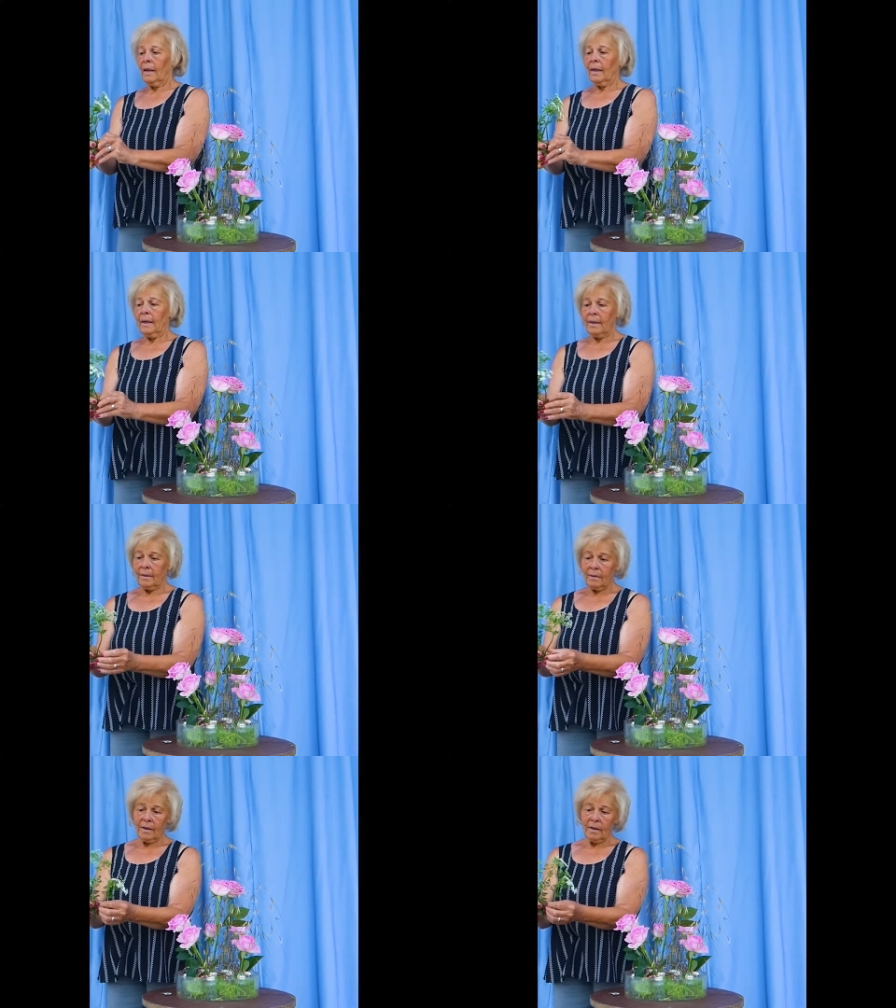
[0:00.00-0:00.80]

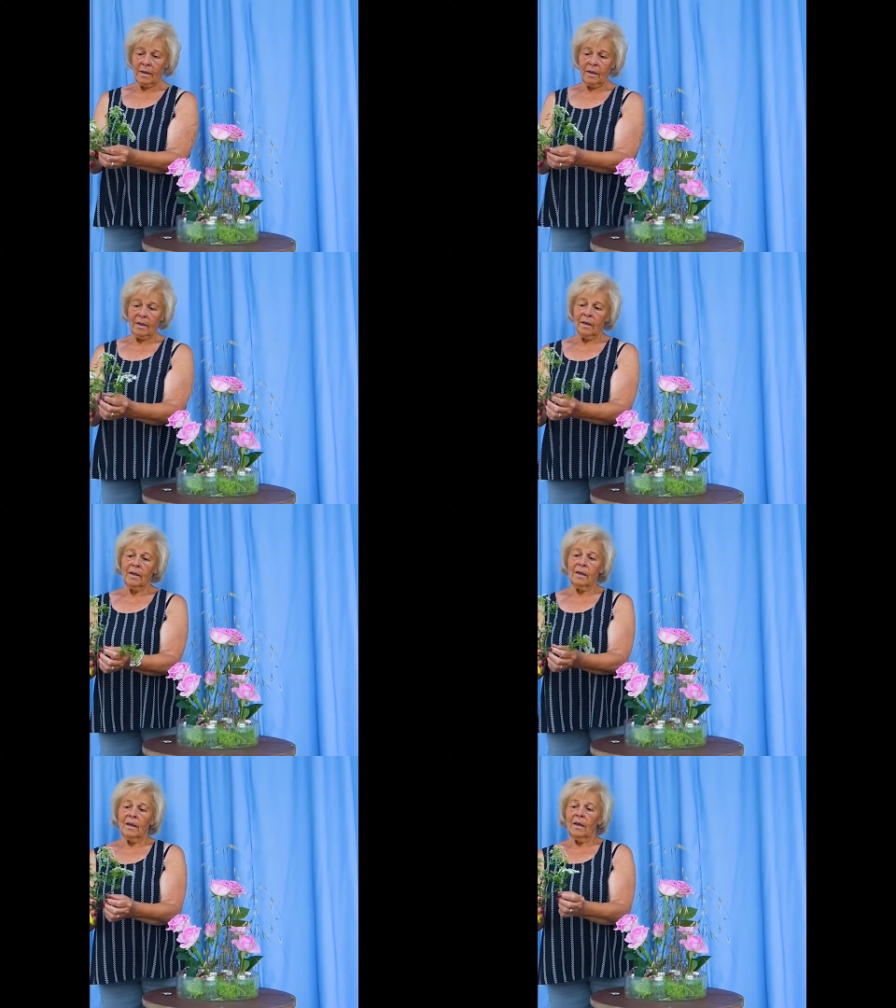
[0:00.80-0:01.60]
and
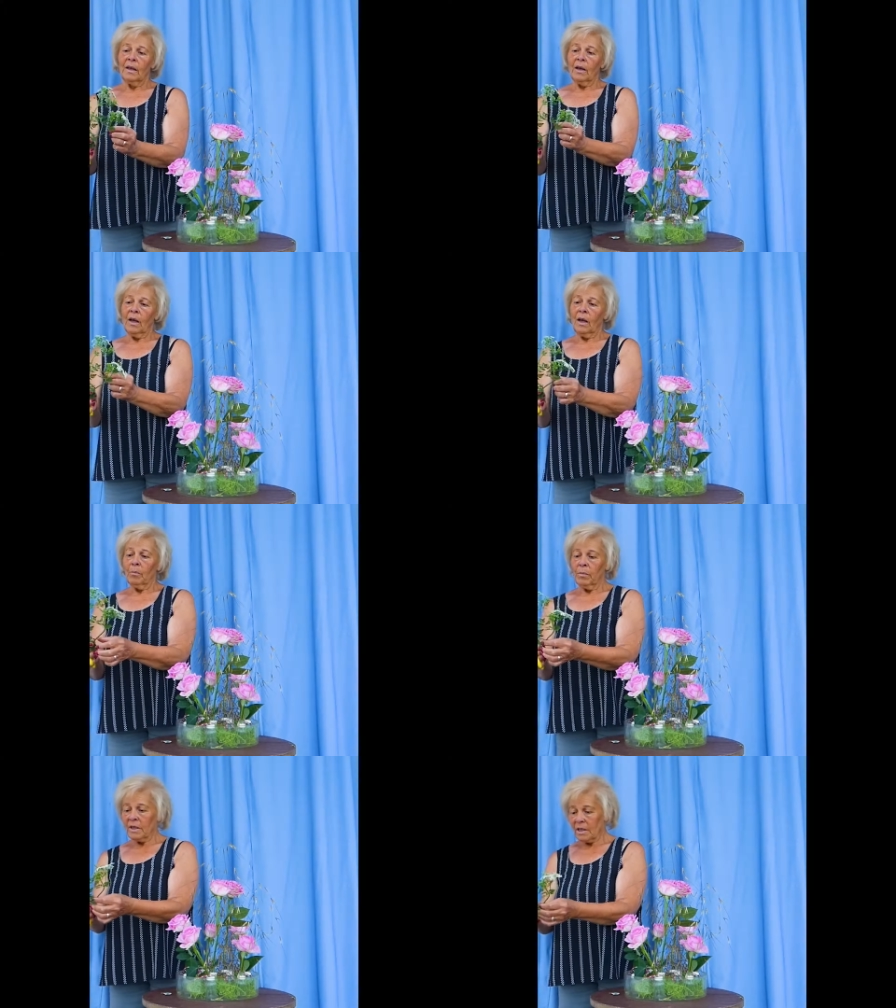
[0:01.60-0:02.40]

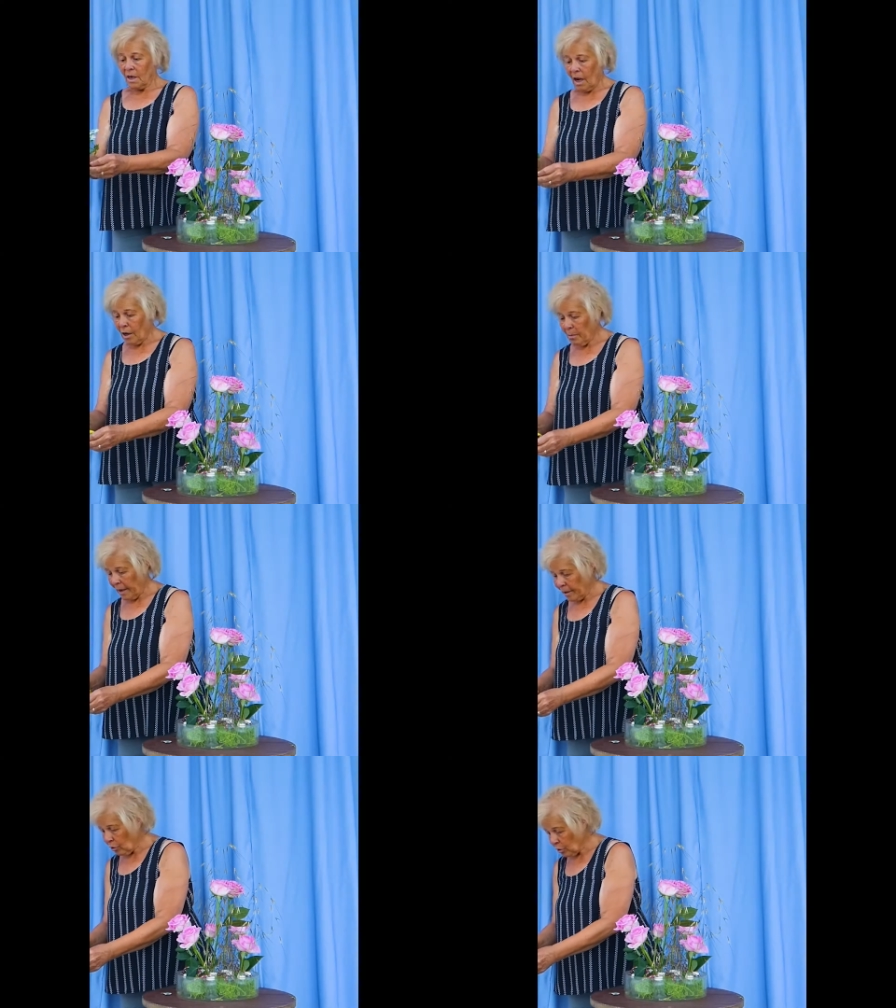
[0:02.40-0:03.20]
by the time
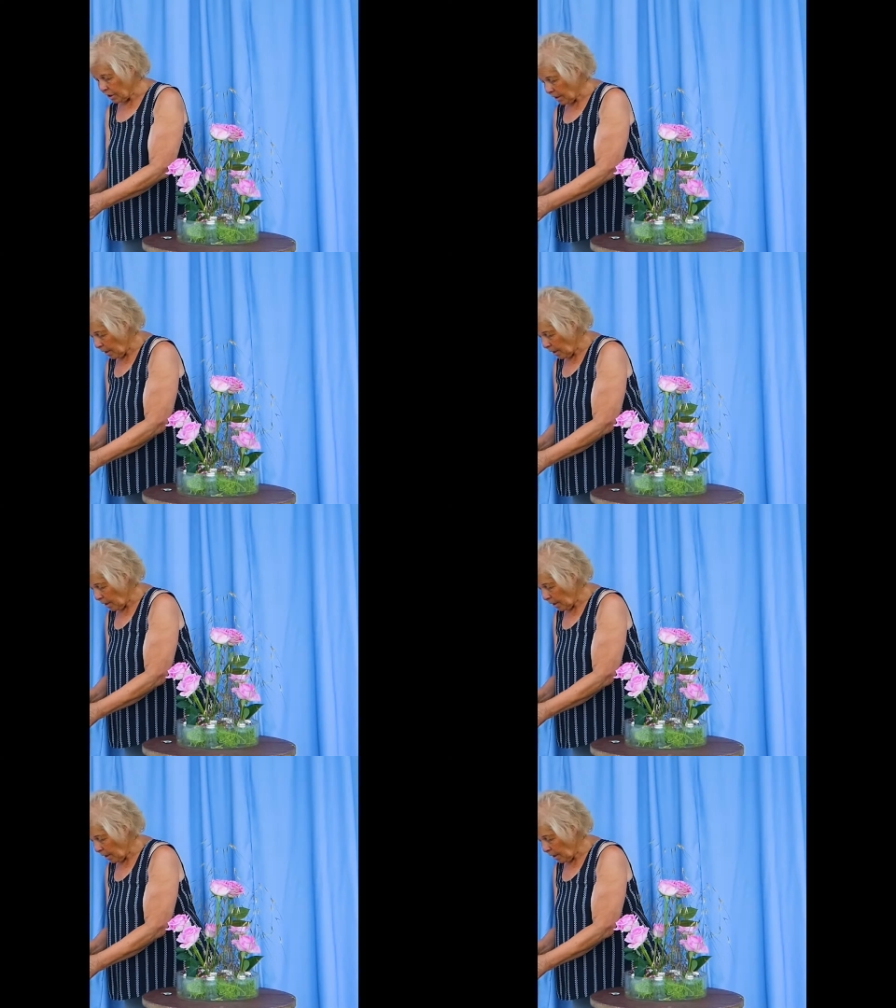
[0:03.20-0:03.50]
I got it